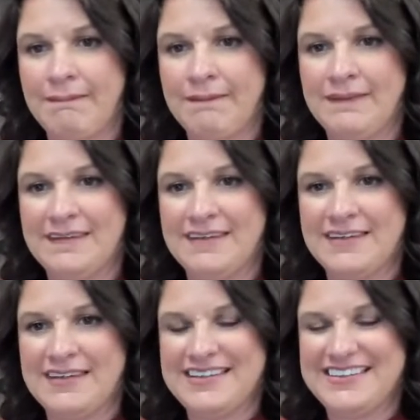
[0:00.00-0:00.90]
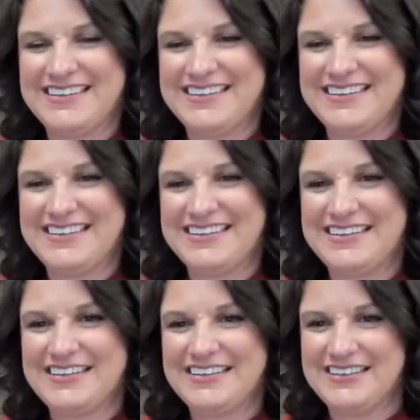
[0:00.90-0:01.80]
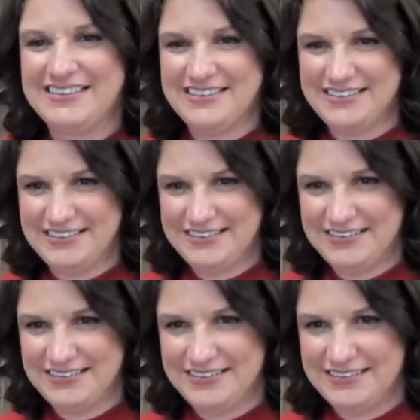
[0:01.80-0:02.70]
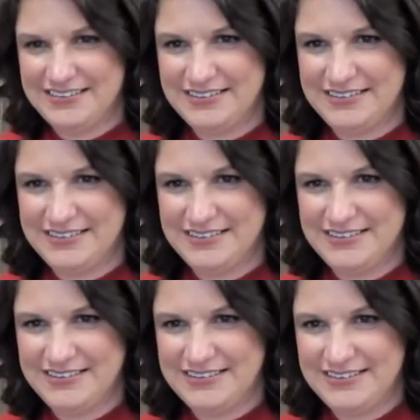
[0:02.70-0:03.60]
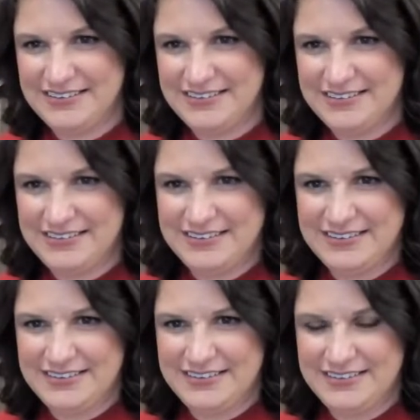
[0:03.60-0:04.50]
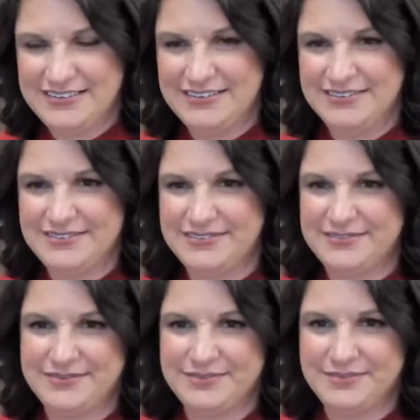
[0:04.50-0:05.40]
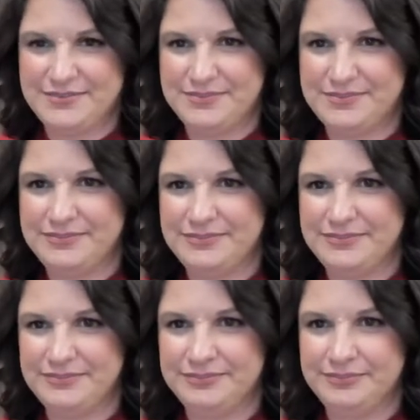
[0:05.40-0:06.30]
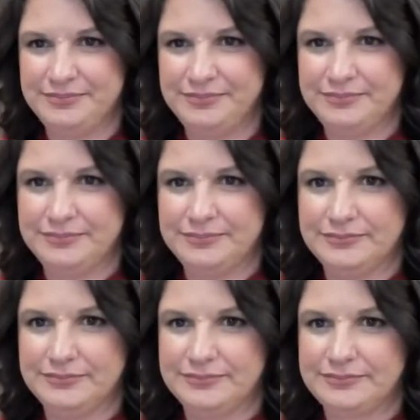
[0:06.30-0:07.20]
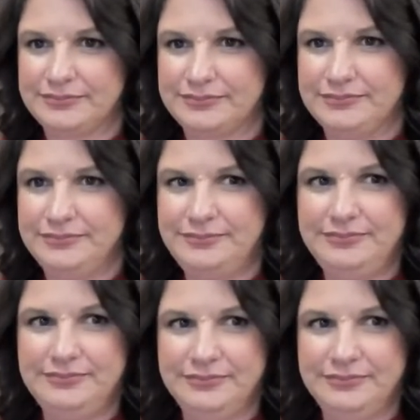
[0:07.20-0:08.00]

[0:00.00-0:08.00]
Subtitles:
The person shown says nothing.